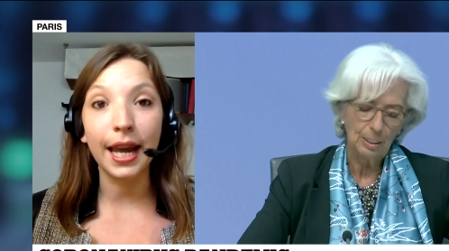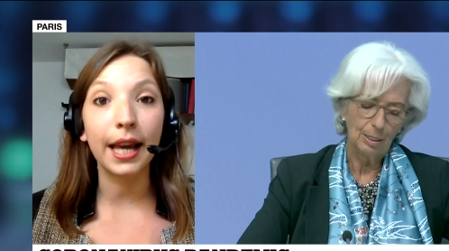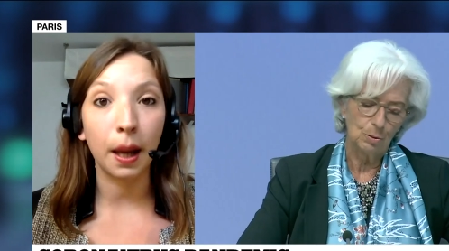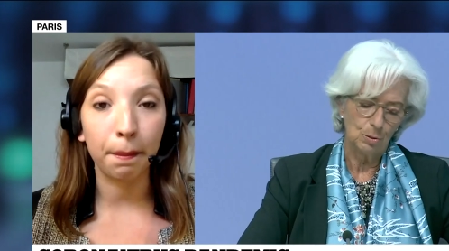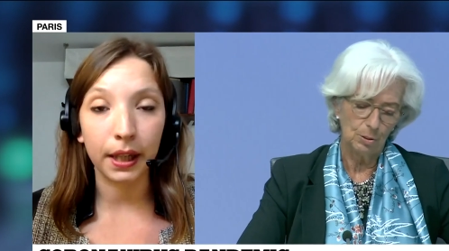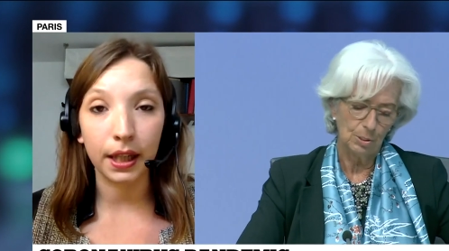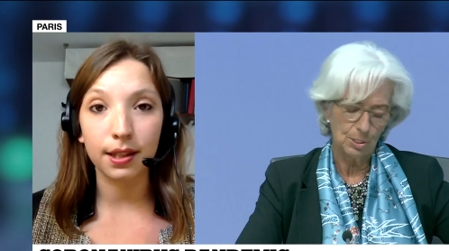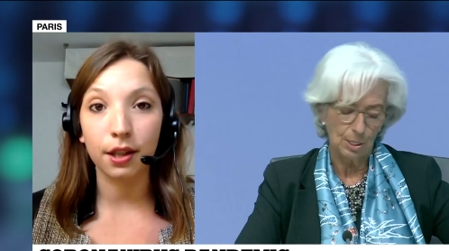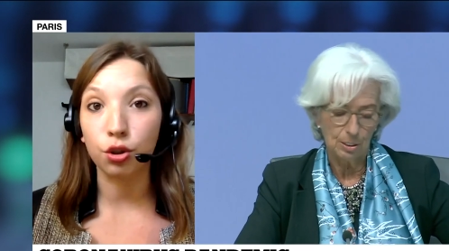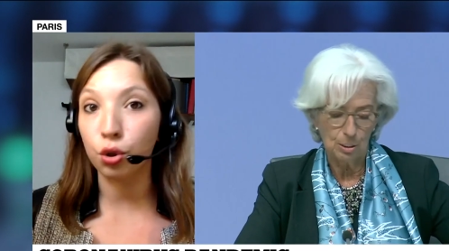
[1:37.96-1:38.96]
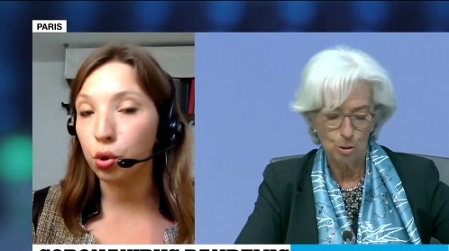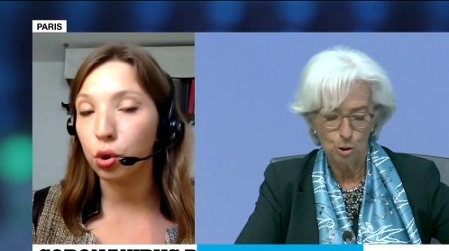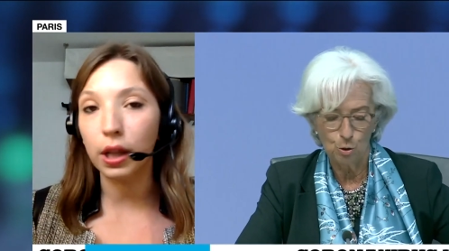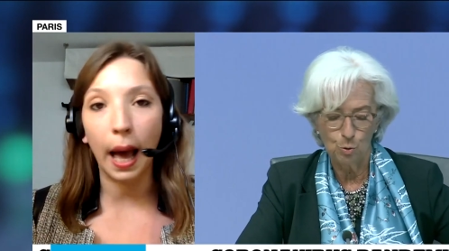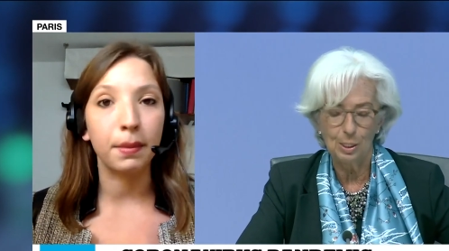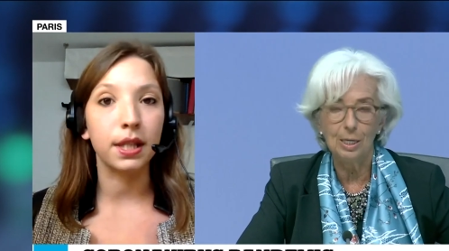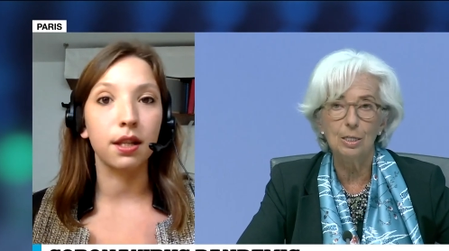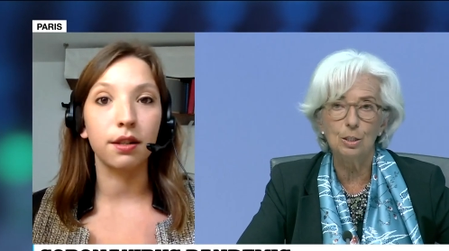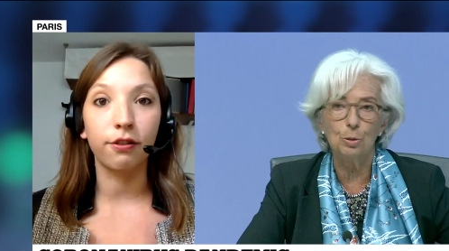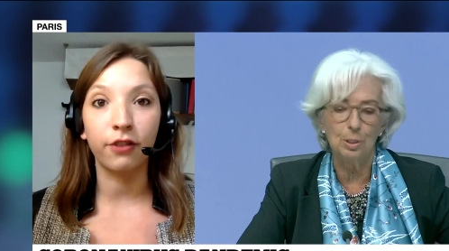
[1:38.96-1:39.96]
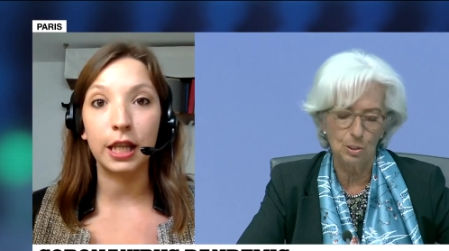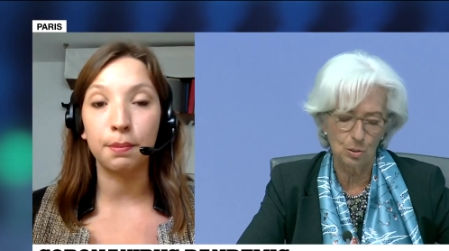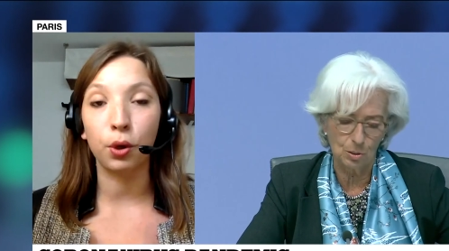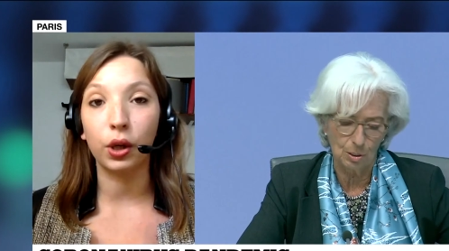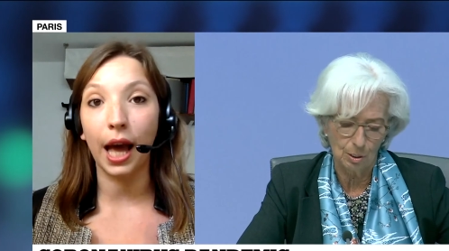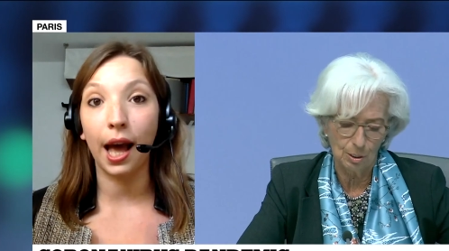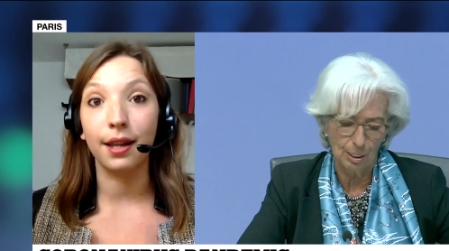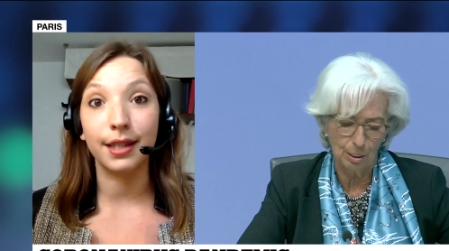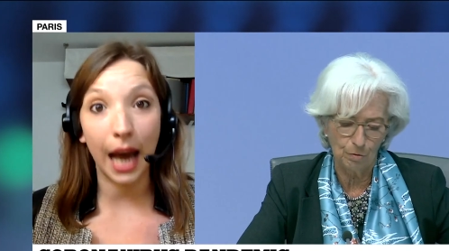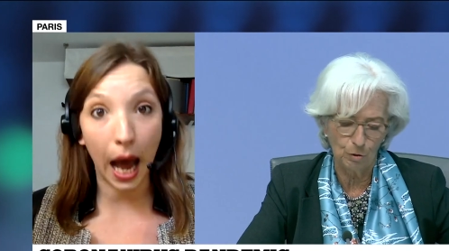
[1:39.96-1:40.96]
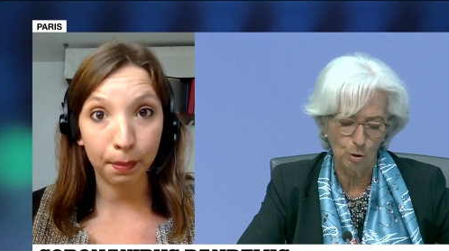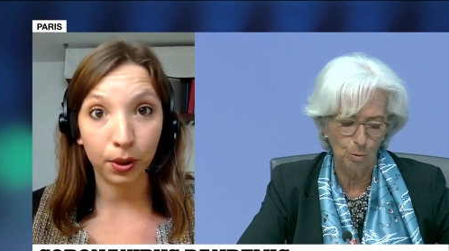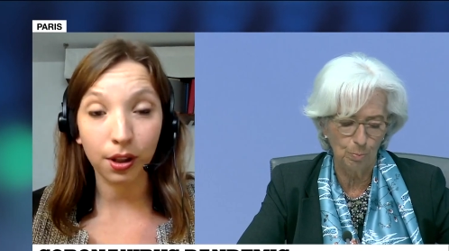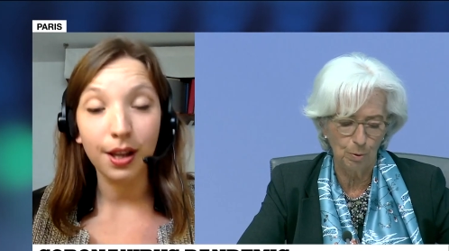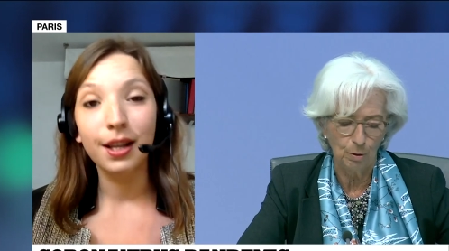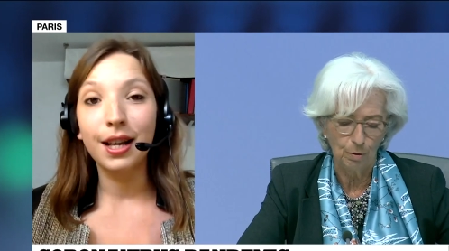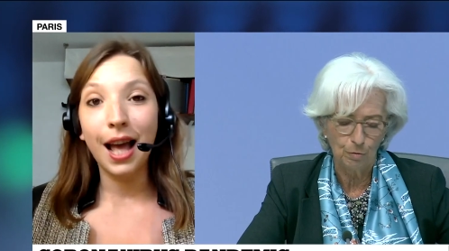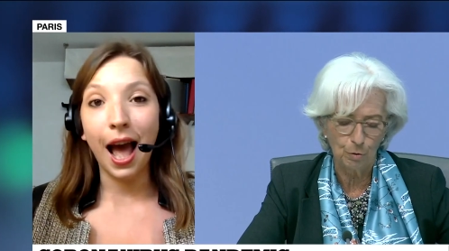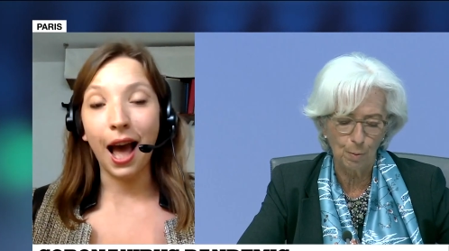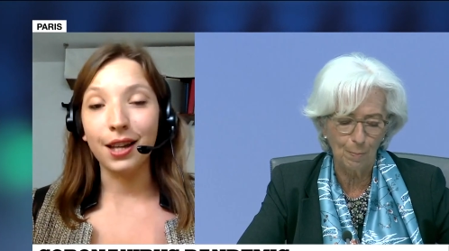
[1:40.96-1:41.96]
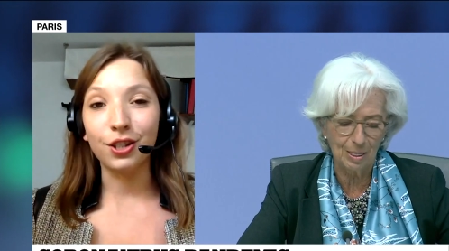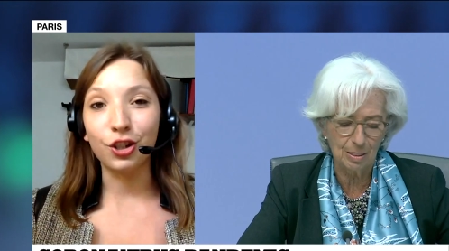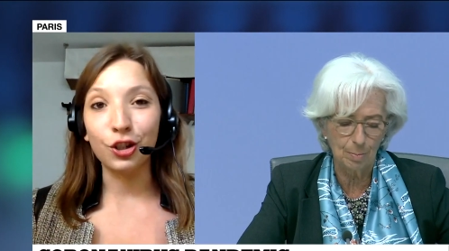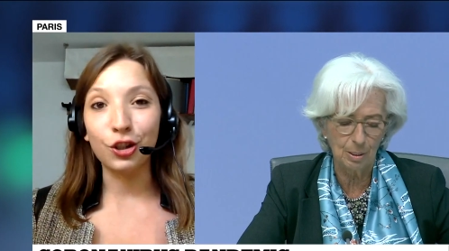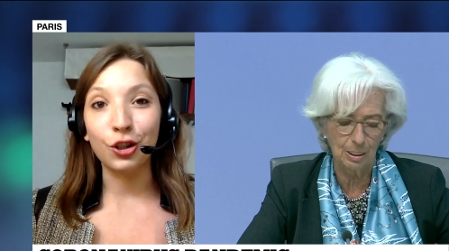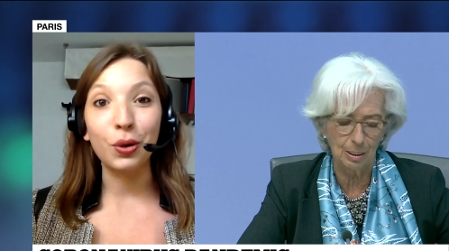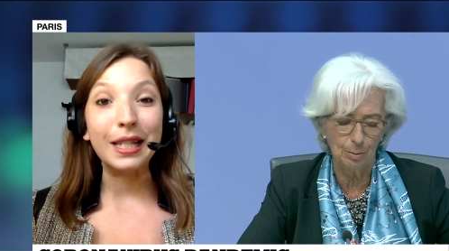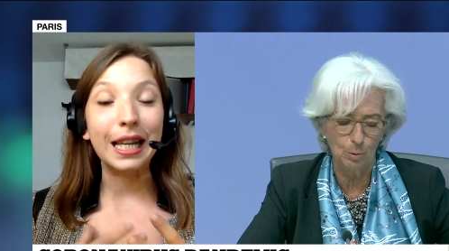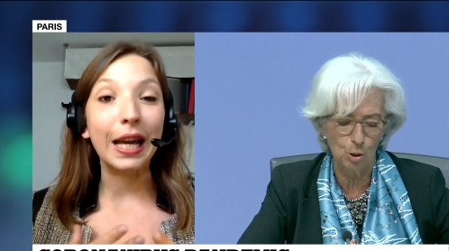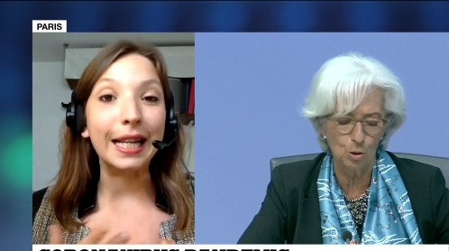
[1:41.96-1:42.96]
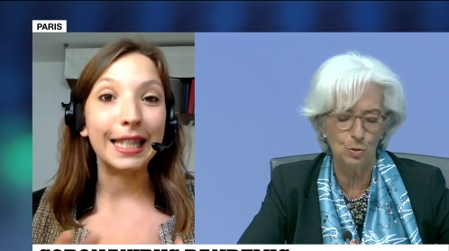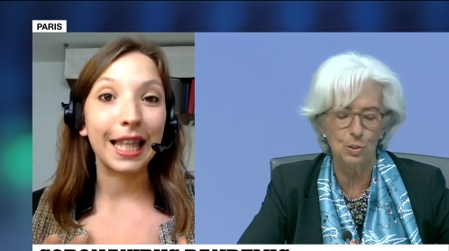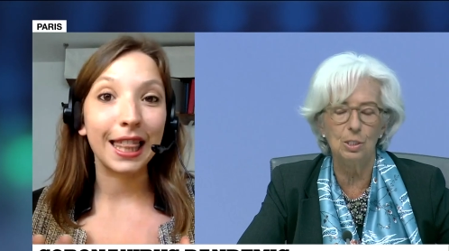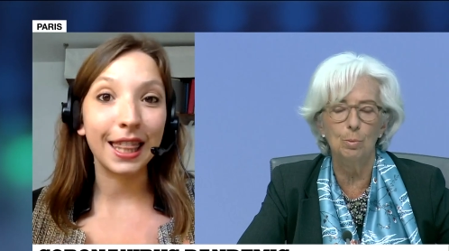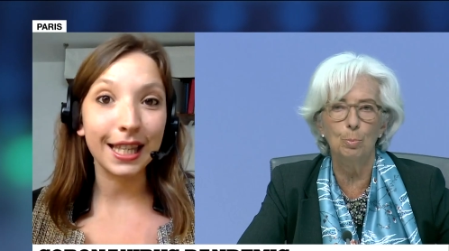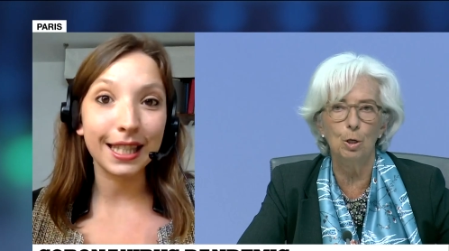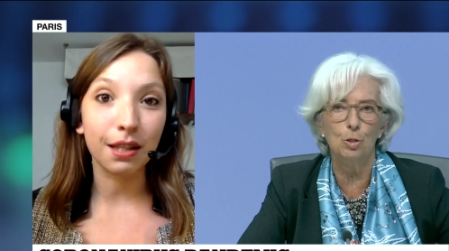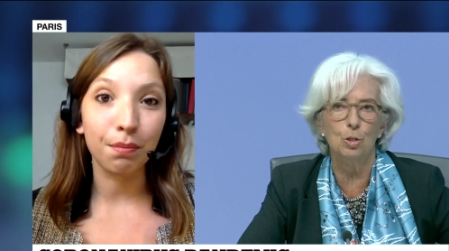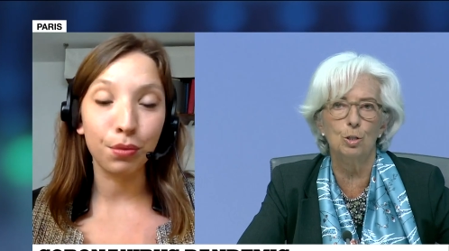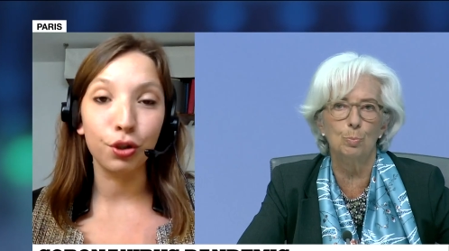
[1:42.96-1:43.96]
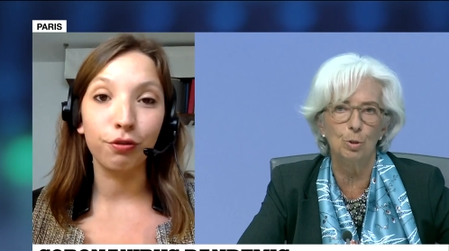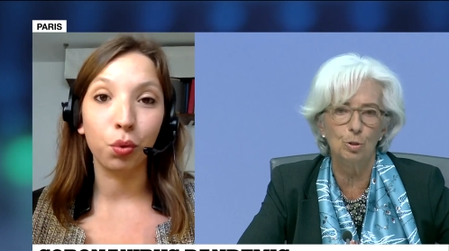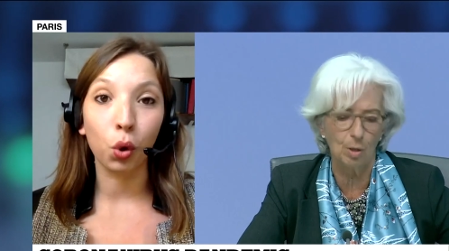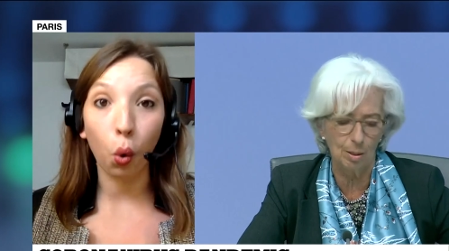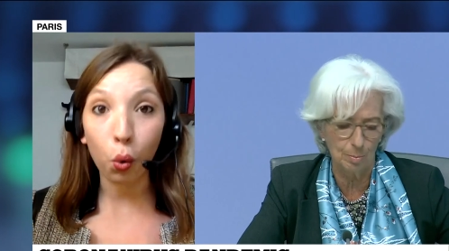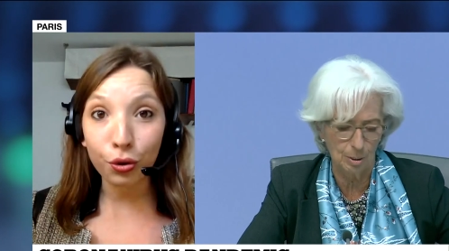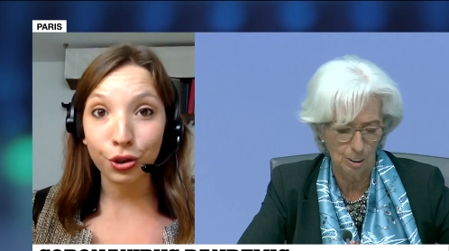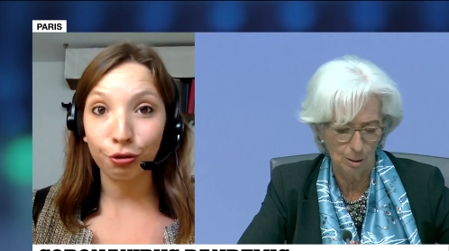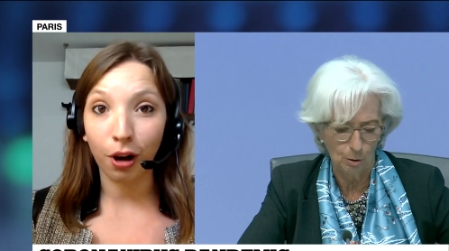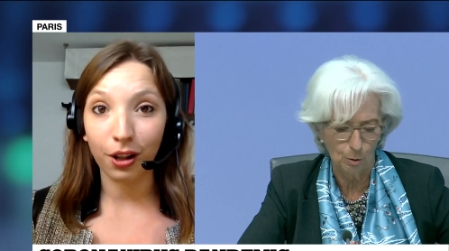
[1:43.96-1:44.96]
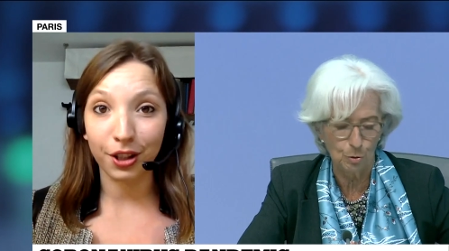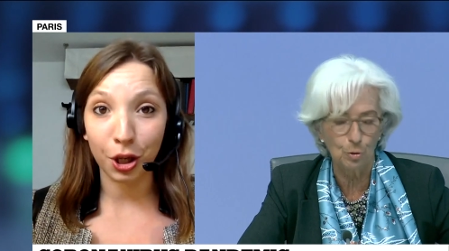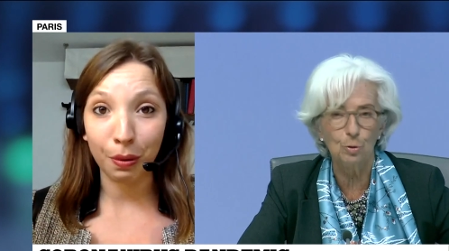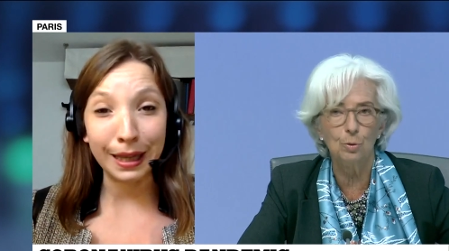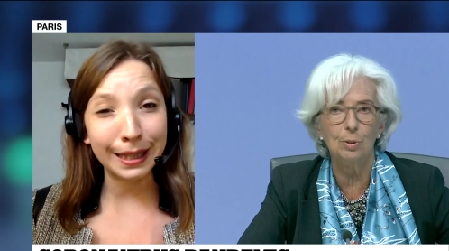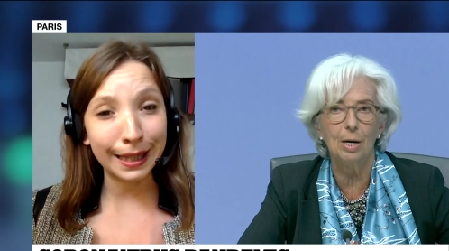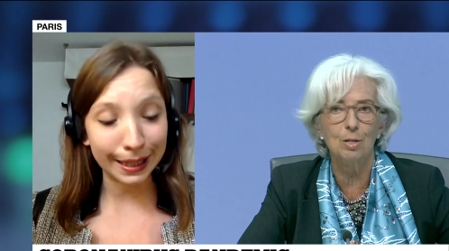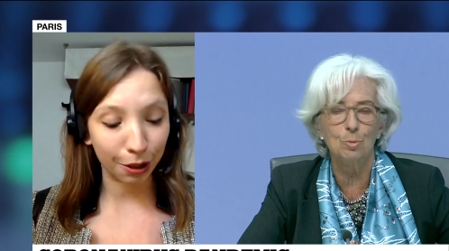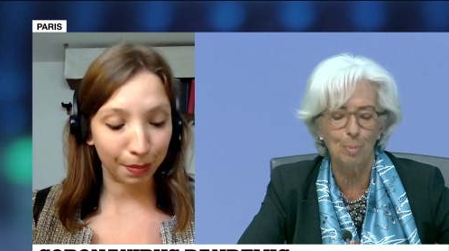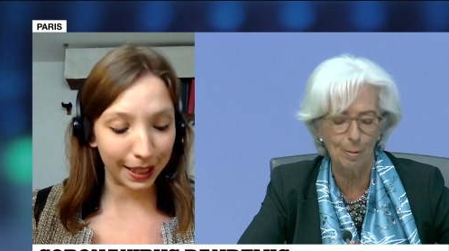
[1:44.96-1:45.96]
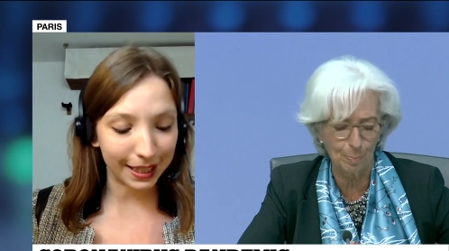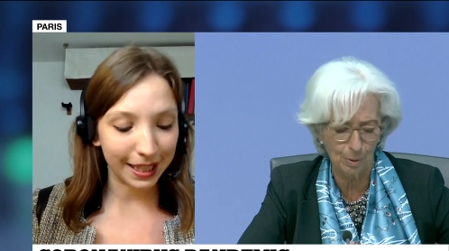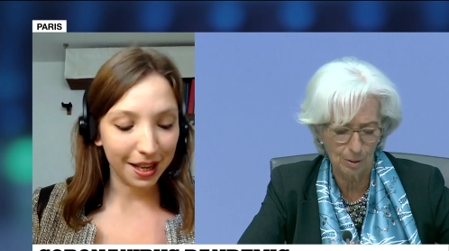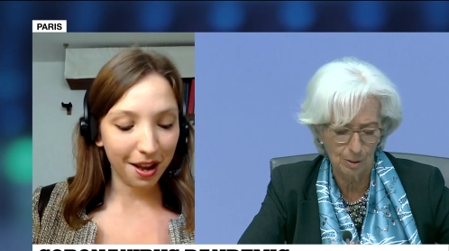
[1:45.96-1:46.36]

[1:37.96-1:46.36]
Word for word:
Speaker 1: tech companies, that's Google, Amazon, Facebook, and Apple. And so it's likely that this move will also rile the US a little bit.